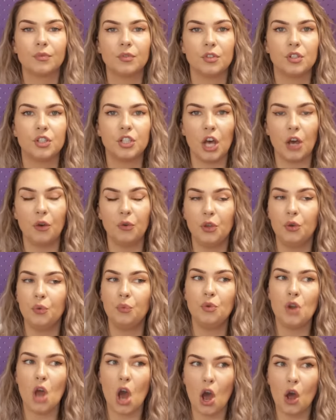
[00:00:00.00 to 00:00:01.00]
so you
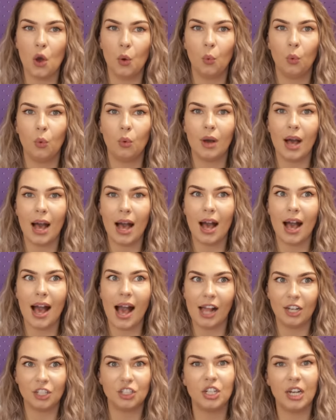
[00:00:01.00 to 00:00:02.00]
know
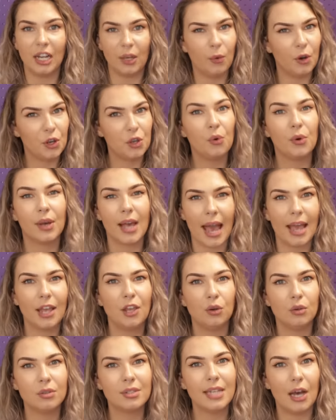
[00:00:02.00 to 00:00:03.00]
actually what you're getting
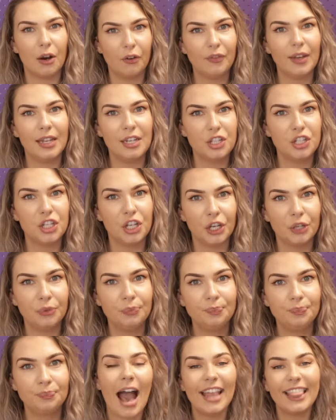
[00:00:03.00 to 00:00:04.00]
yourself
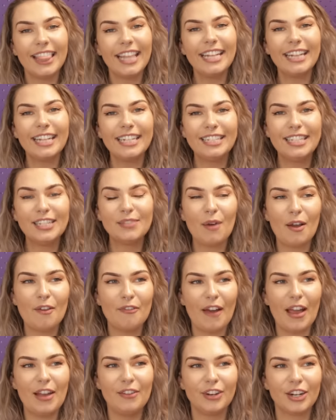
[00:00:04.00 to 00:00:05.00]
into. I think this is my
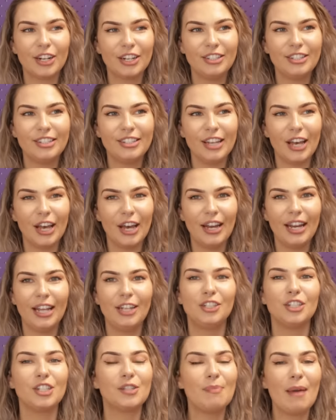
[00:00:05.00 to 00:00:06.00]
favourite concern.
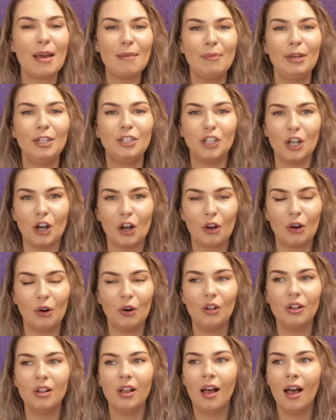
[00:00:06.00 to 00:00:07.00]
It just made me
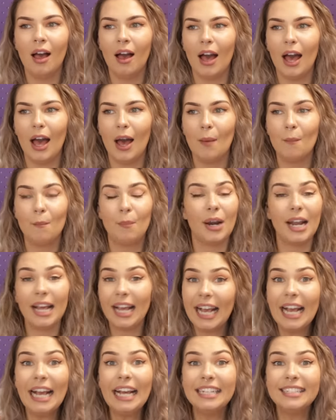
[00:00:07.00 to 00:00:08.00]
chuckle, but
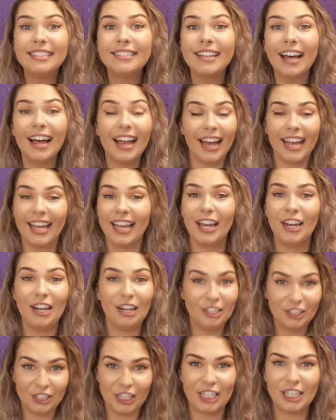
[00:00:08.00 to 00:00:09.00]
it is a
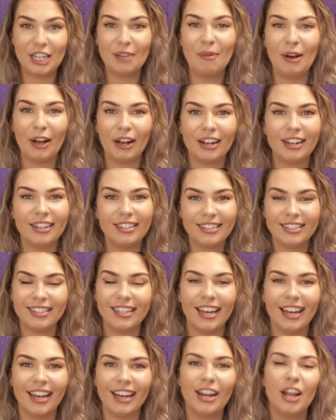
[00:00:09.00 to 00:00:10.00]
legitimate
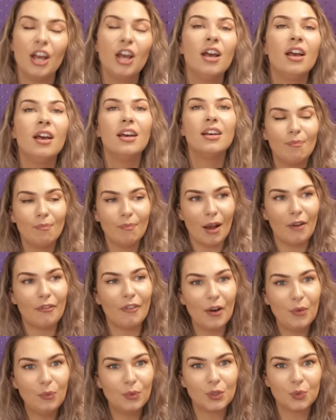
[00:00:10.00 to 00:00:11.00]
concern. My
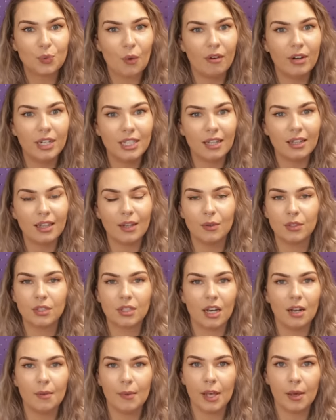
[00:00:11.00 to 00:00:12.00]
friend was worried that there was
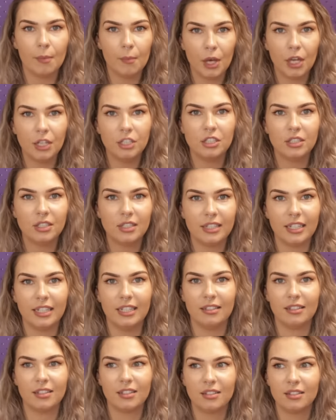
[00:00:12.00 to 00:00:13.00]
going to be
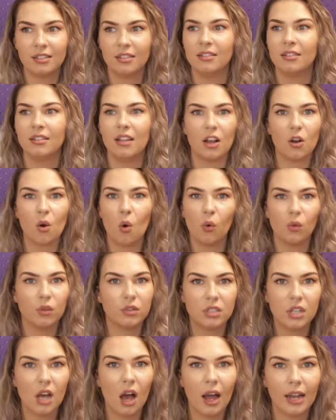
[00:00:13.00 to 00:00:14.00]
emergencies like all
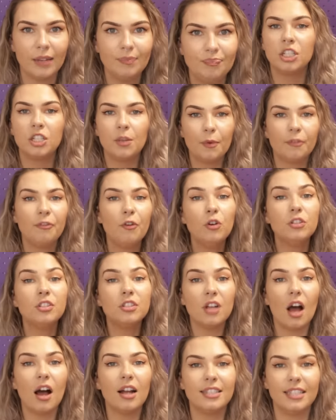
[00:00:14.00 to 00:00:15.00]
the time. So before
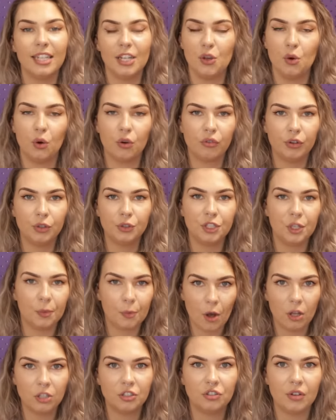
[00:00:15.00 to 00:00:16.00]
starting your cruise ship
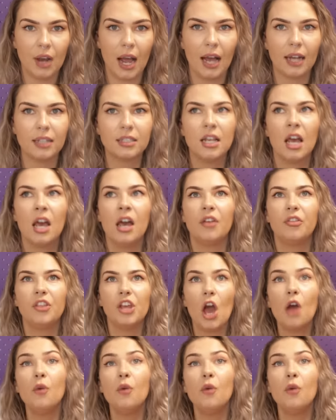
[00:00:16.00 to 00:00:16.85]
contract, the